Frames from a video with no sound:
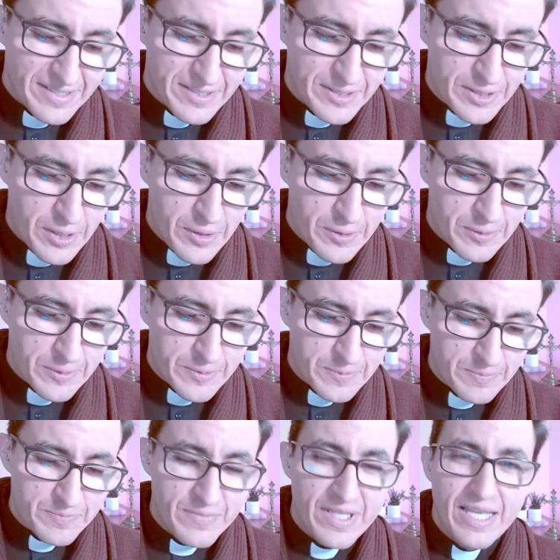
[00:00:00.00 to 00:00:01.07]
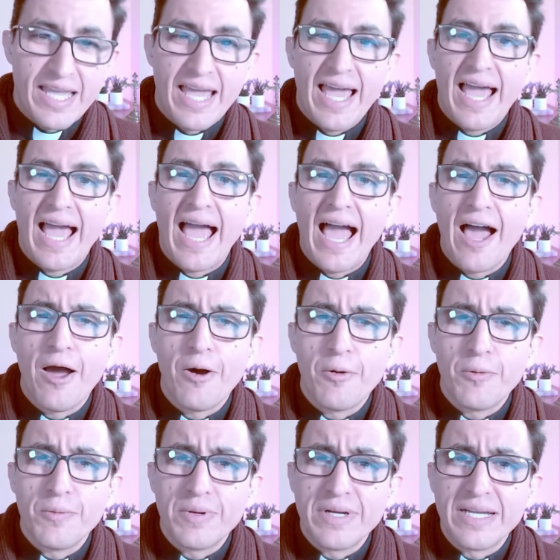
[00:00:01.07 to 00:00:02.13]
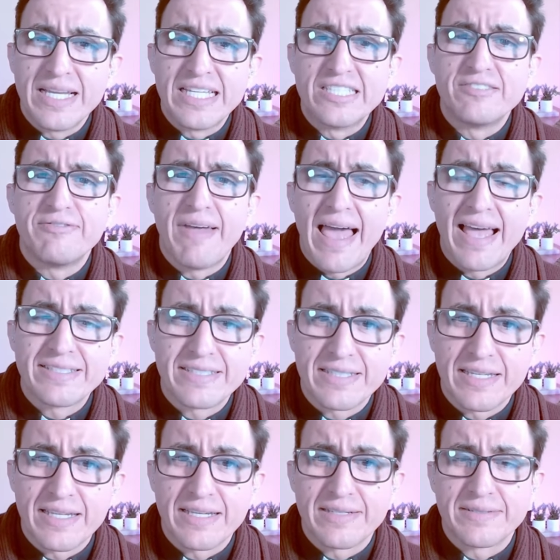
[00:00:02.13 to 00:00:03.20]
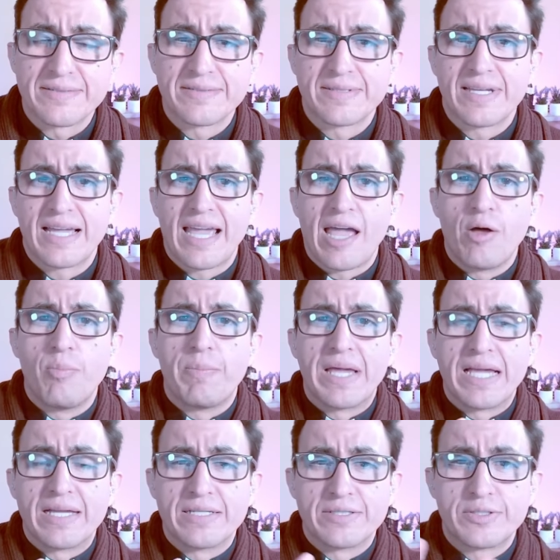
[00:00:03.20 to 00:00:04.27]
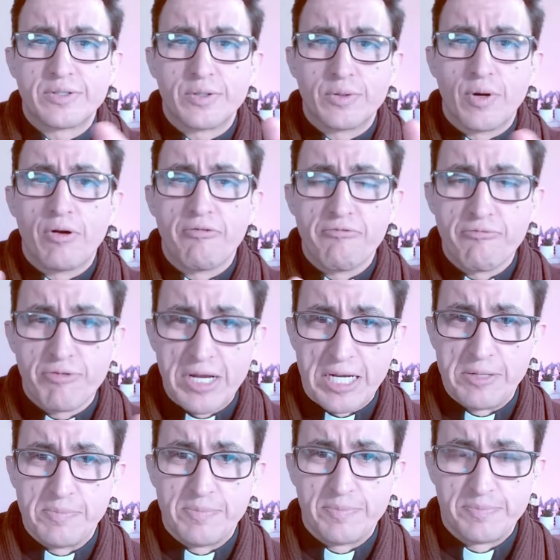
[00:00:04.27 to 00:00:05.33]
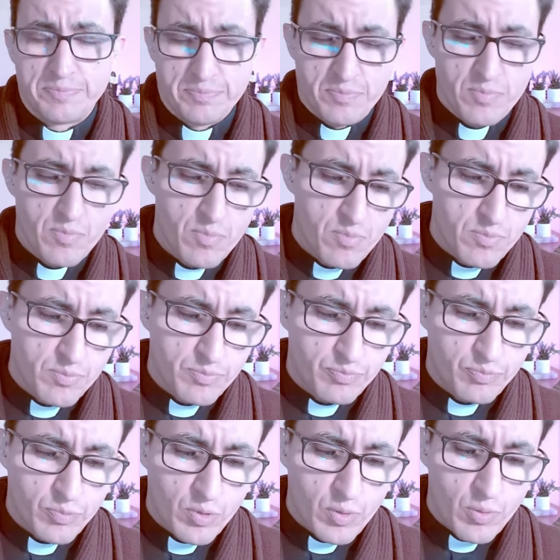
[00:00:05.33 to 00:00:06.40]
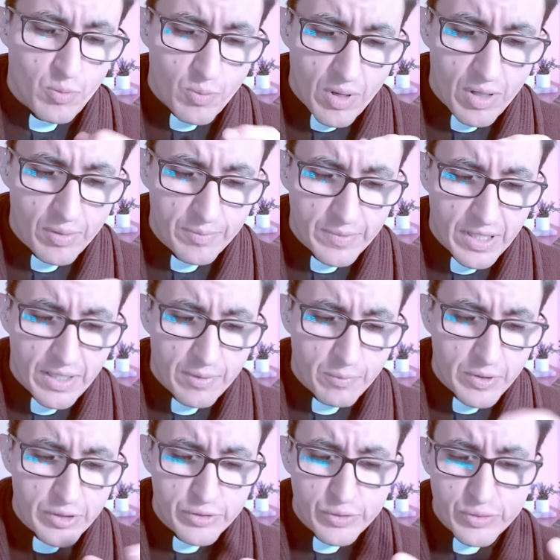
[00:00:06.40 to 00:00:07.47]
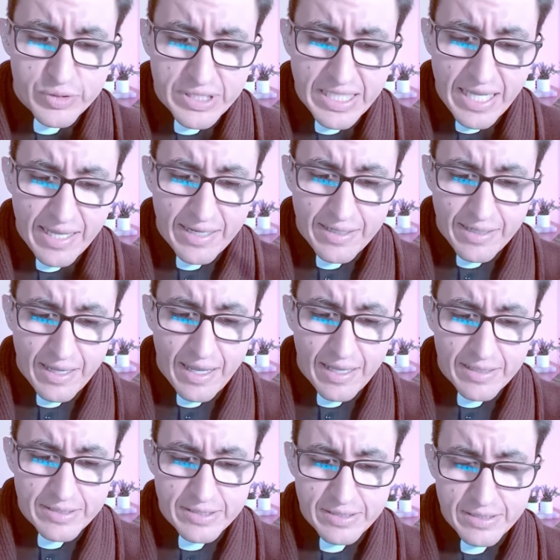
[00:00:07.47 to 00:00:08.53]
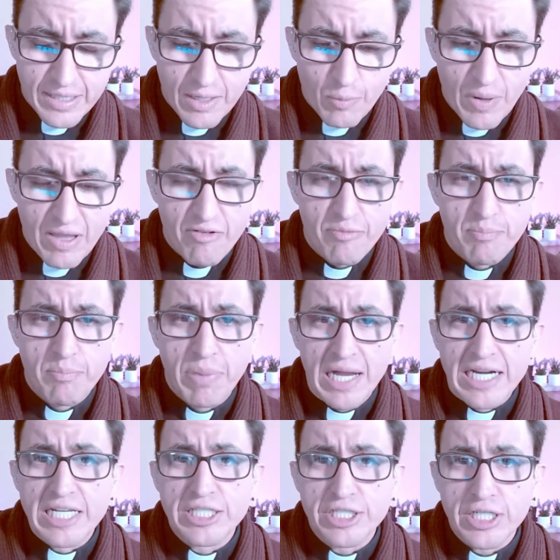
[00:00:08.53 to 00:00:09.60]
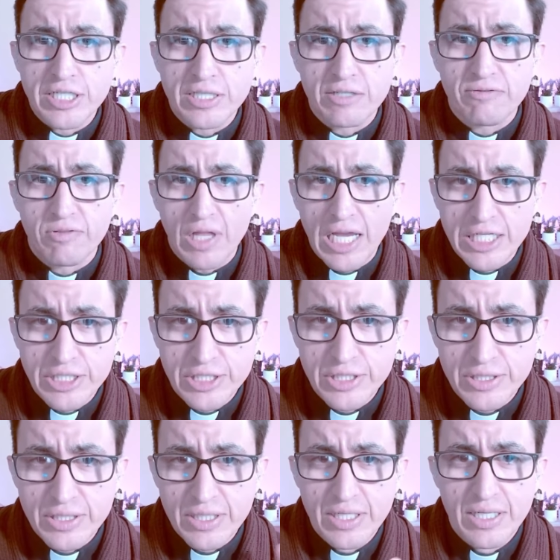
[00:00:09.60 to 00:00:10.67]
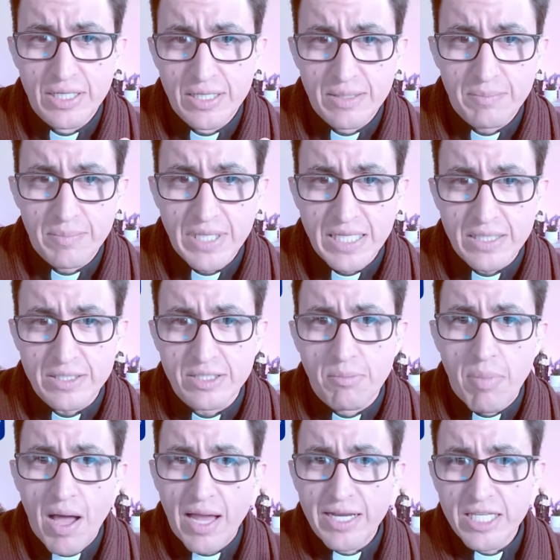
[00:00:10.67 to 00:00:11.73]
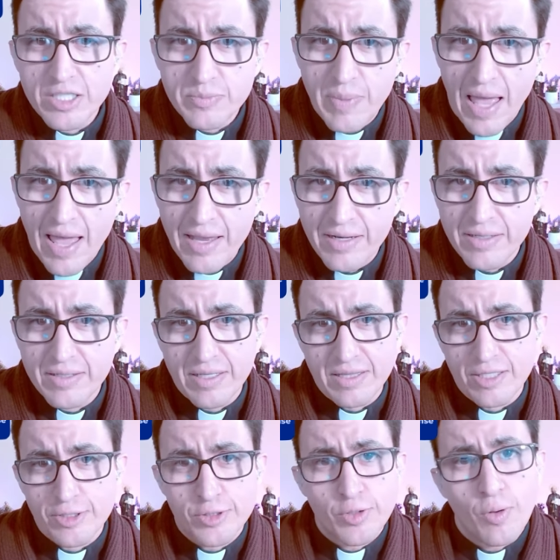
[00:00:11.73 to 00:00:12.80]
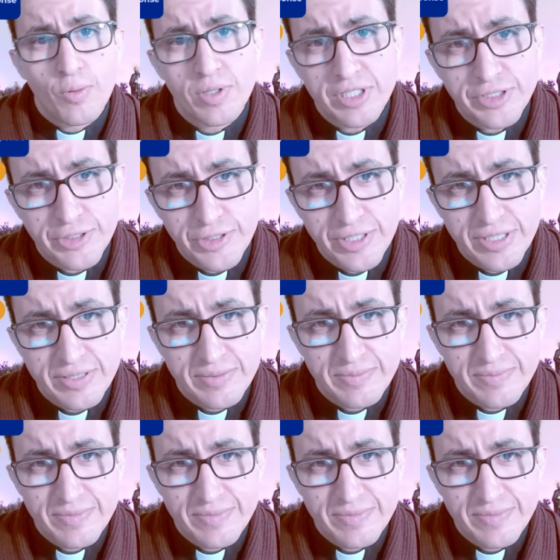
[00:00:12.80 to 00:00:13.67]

So how is fasting helping us to grow in freedom? Well, we used to see it as a way of punishing the flesh, because the body is bad and the soul is good.